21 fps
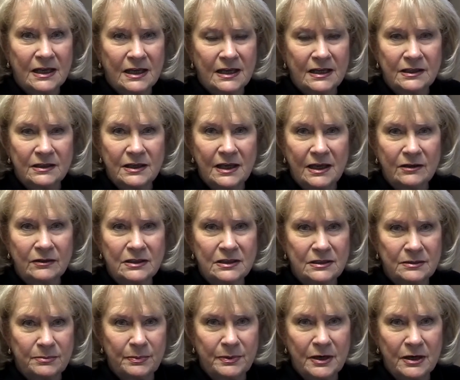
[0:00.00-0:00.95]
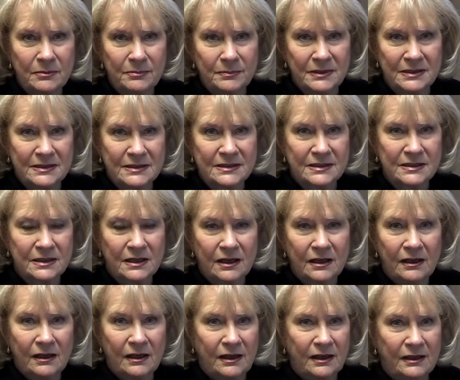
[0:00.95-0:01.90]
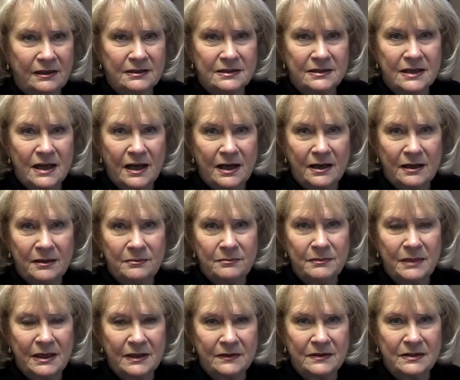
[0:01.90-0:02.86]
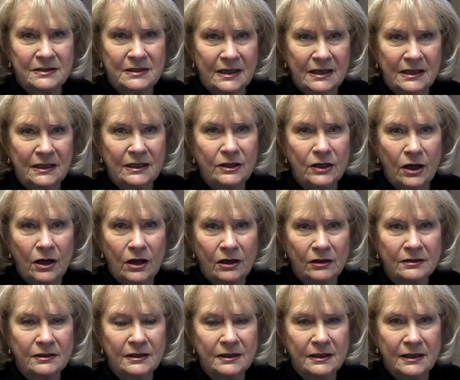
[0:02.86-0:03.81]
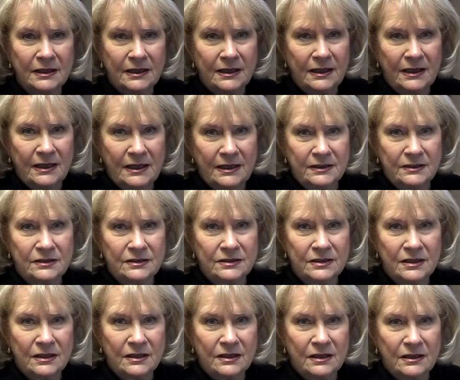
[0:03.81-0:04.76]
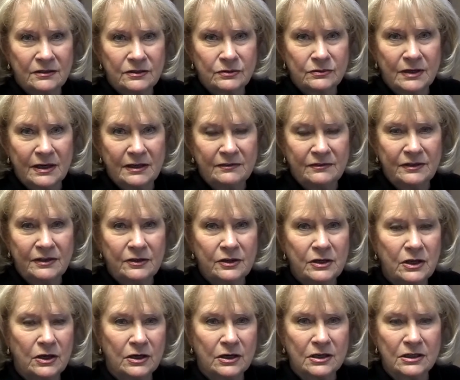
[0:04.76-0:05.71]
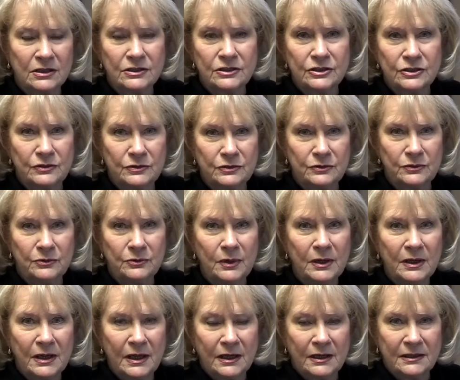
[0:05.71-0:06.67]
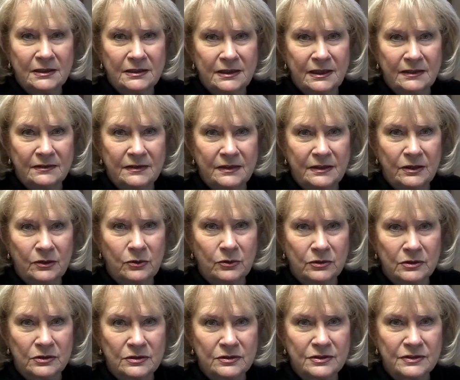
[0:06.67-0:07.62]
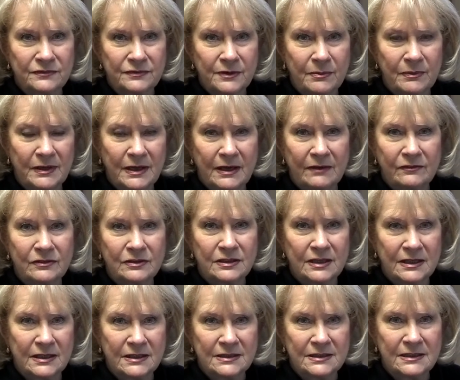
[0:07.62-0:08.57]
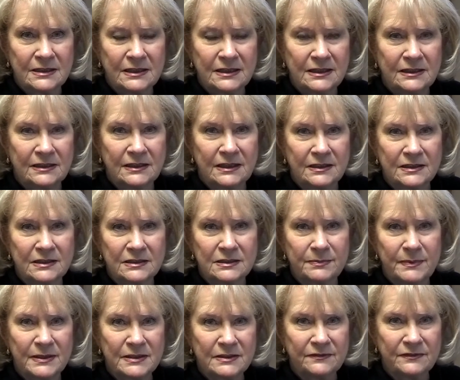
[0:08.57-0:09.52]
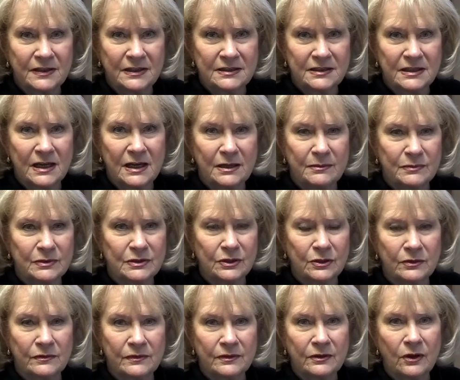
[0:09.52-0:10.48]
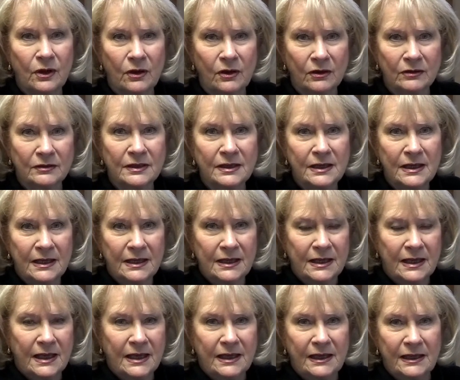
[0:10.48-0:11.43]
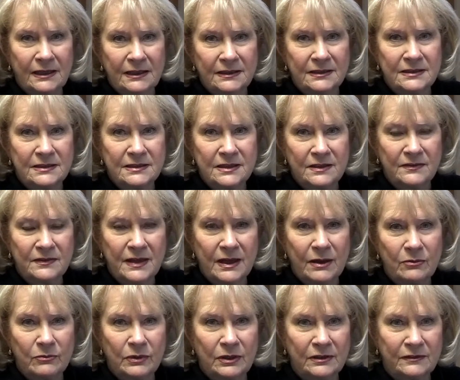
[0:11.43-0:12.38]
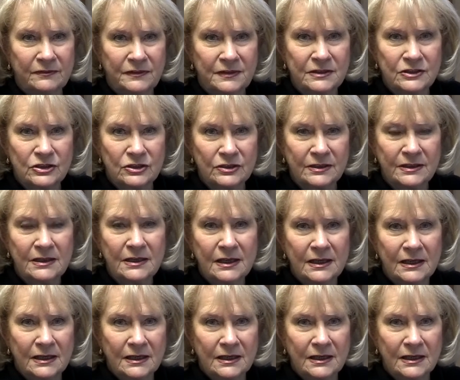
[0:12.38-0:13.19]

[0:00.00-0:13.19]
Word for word: and accounting departments. And I make the daily log and try very hard to get the orders from the advertising in at the specified times on the log. And that will eventually